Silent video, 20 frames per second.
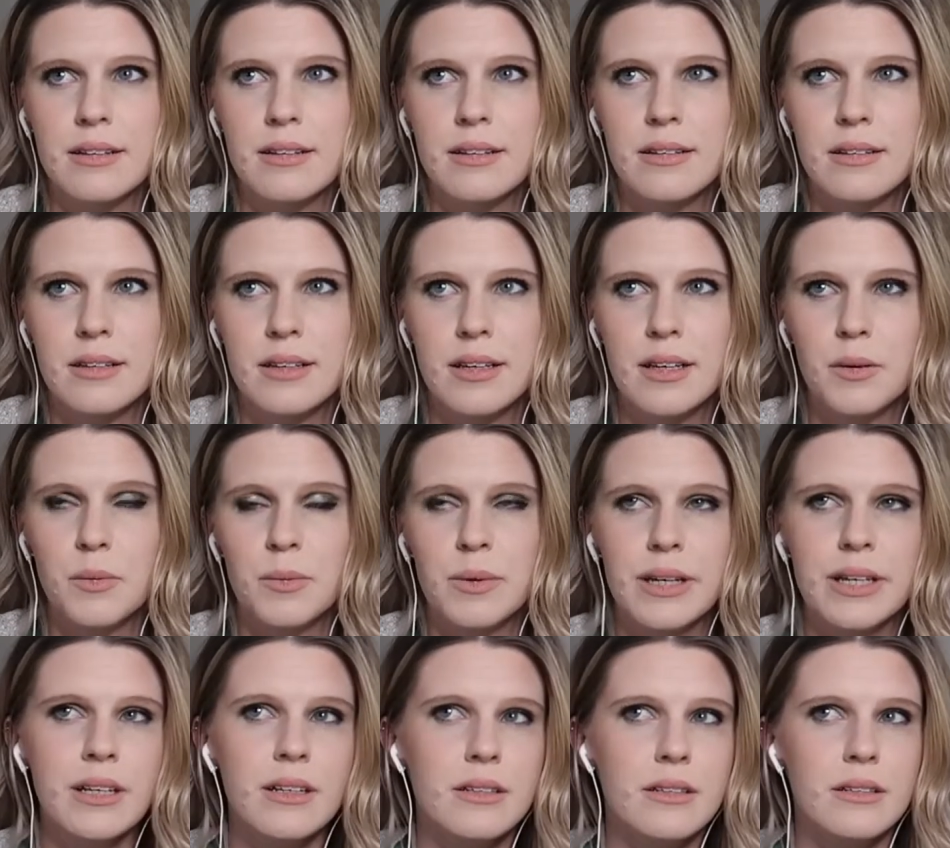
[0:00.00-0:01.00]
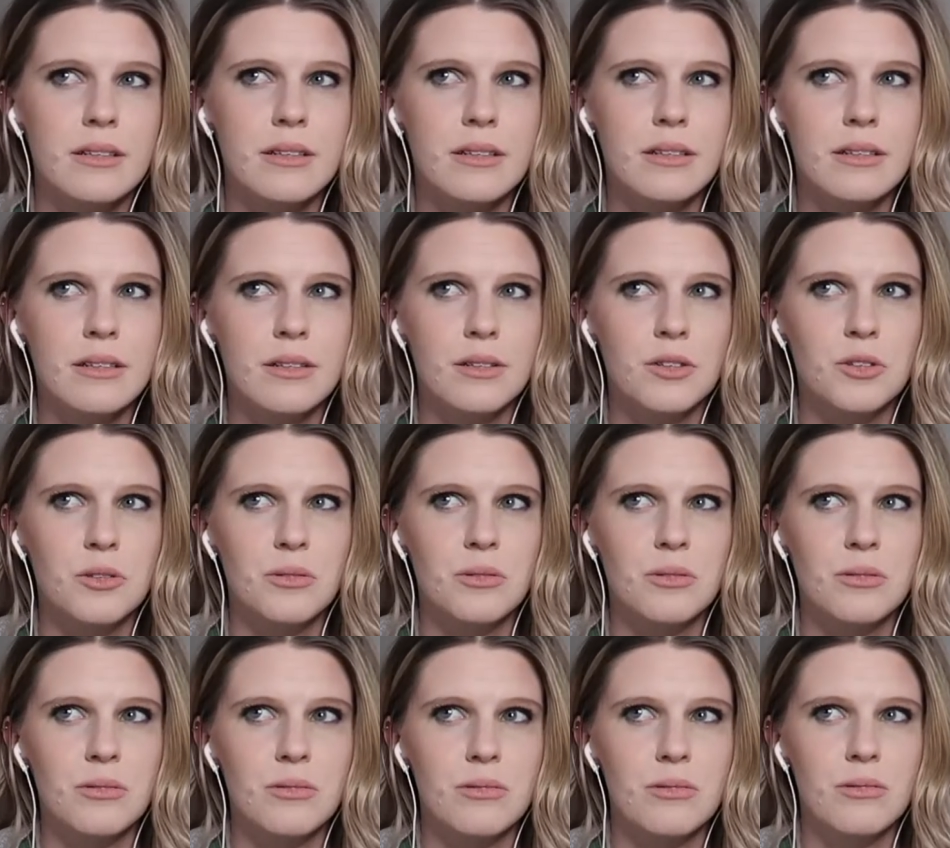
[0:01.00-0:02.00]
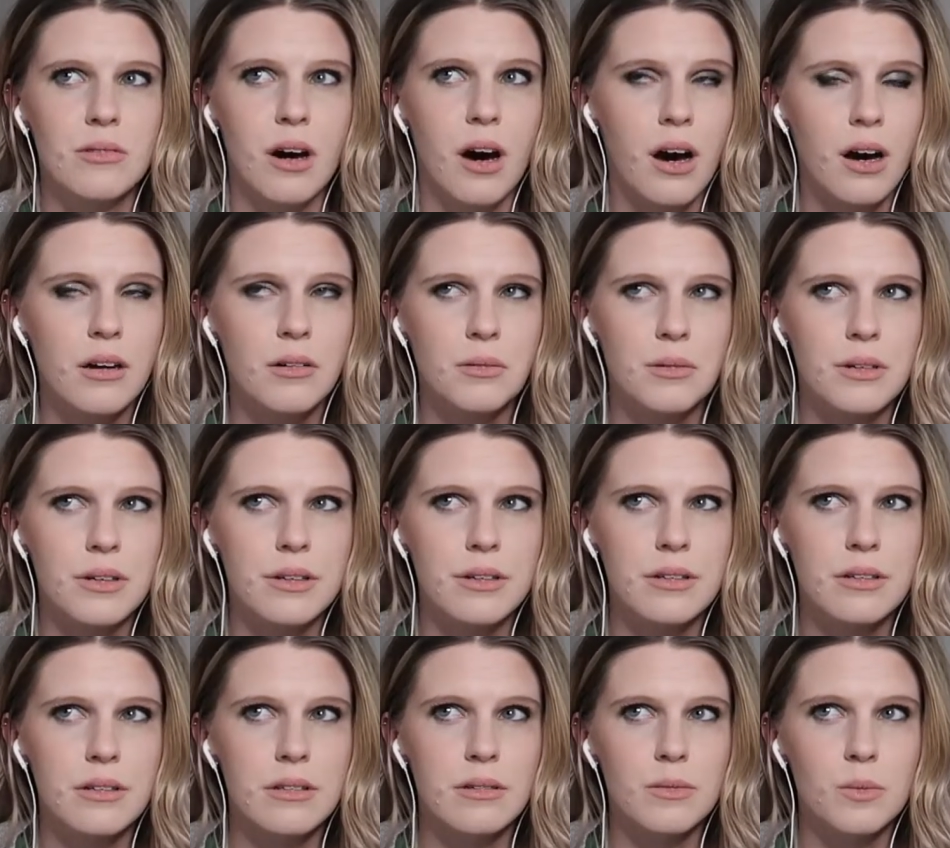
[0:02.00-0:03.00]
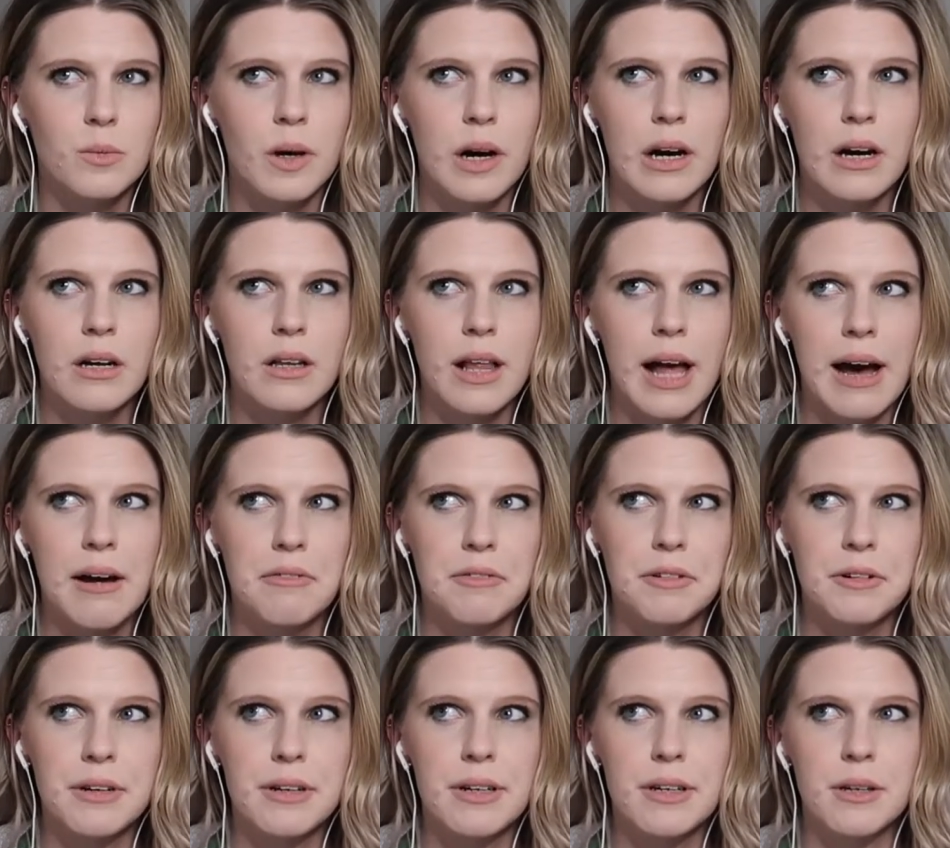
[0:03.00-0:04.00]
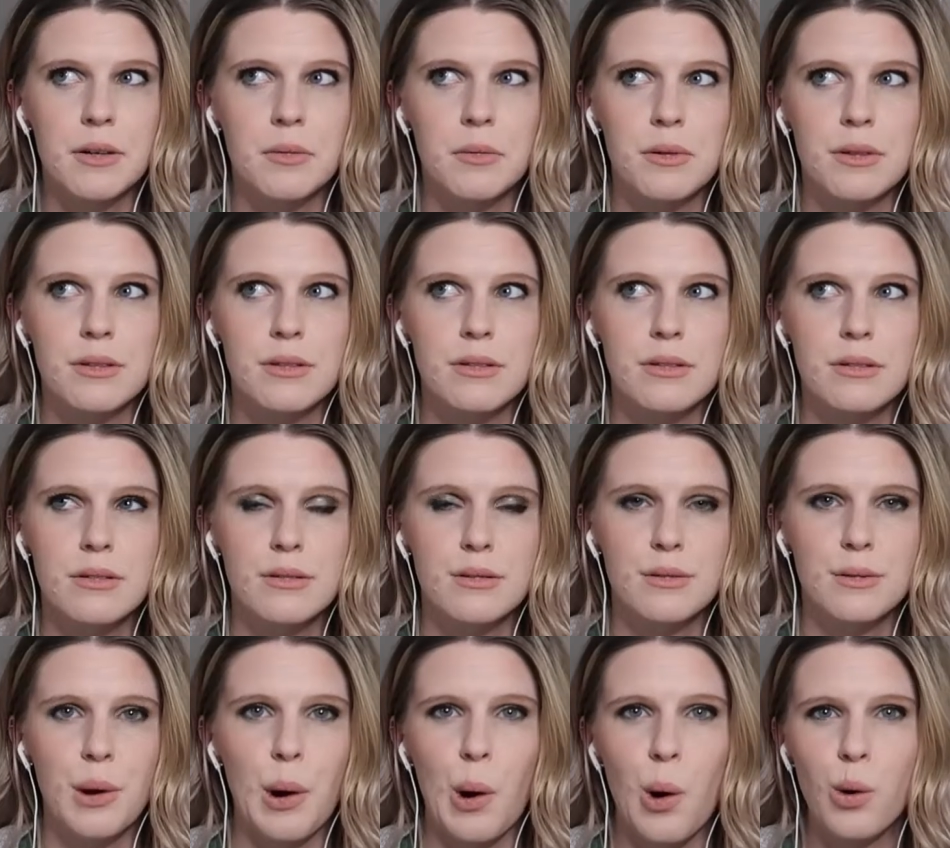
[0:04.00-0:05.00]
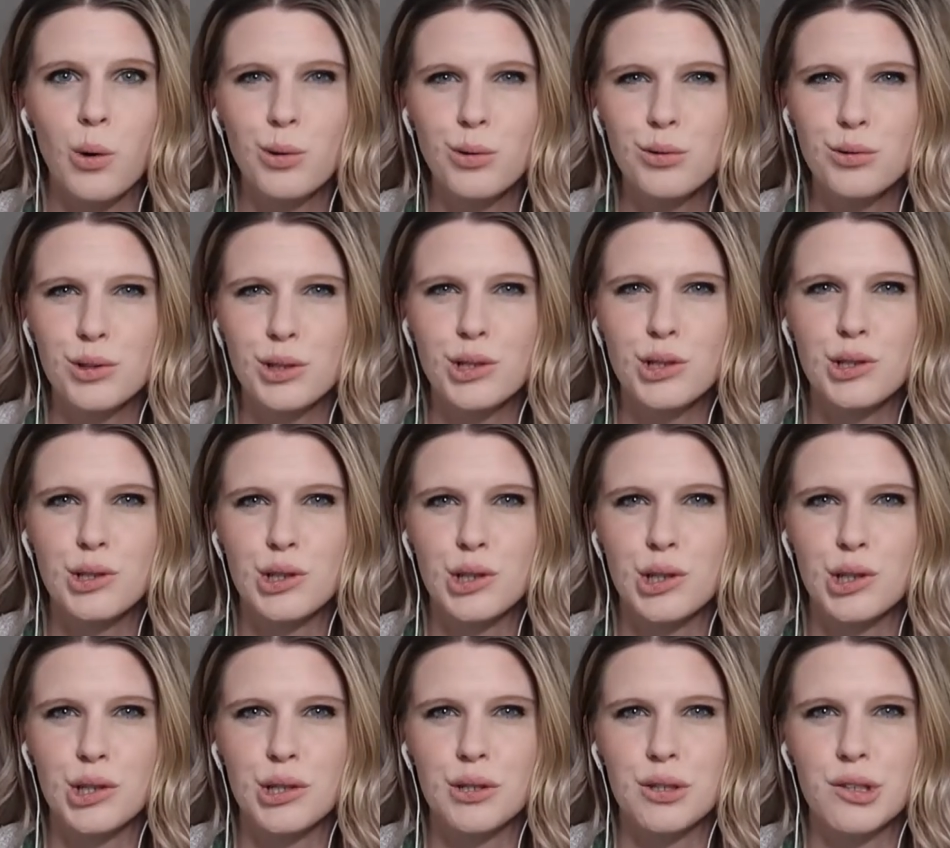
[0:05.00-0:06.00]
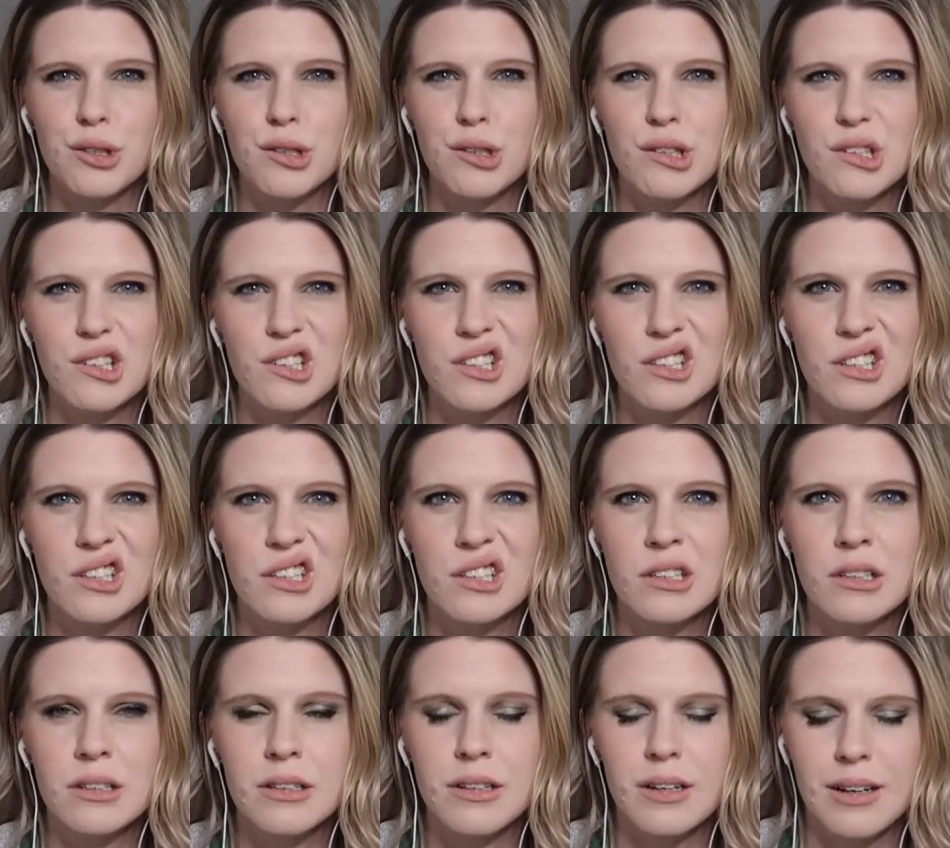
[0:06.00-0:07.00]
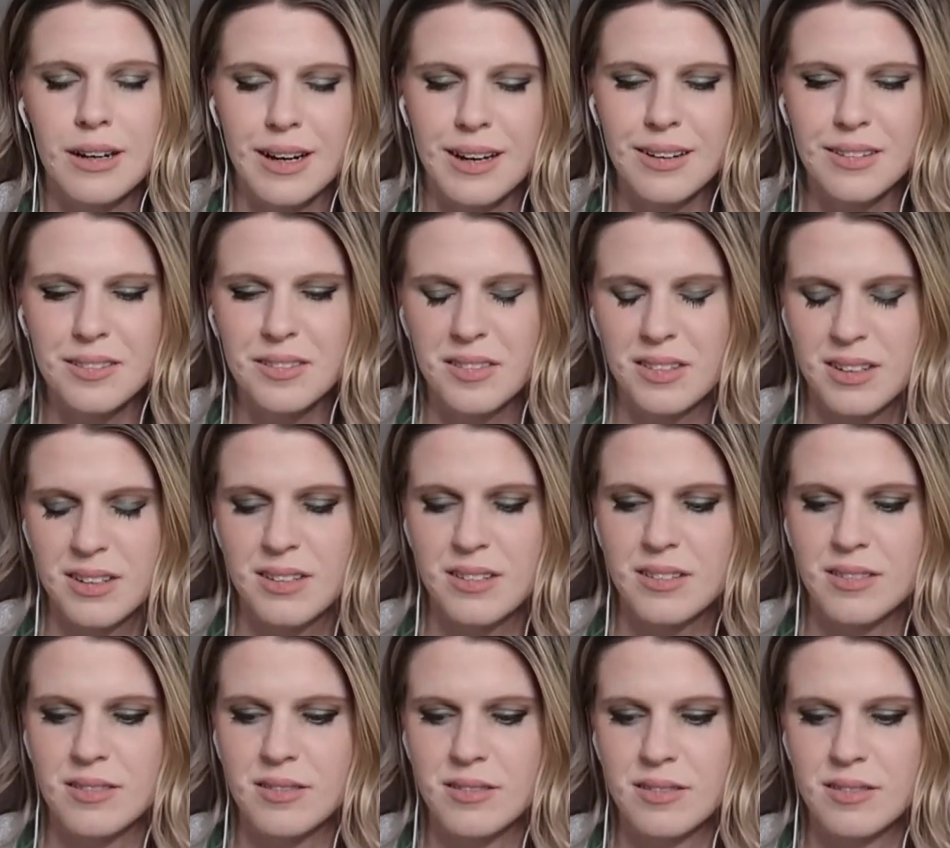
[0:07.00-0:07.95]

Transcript: he went to Hogwarts well after he was older. I don't know.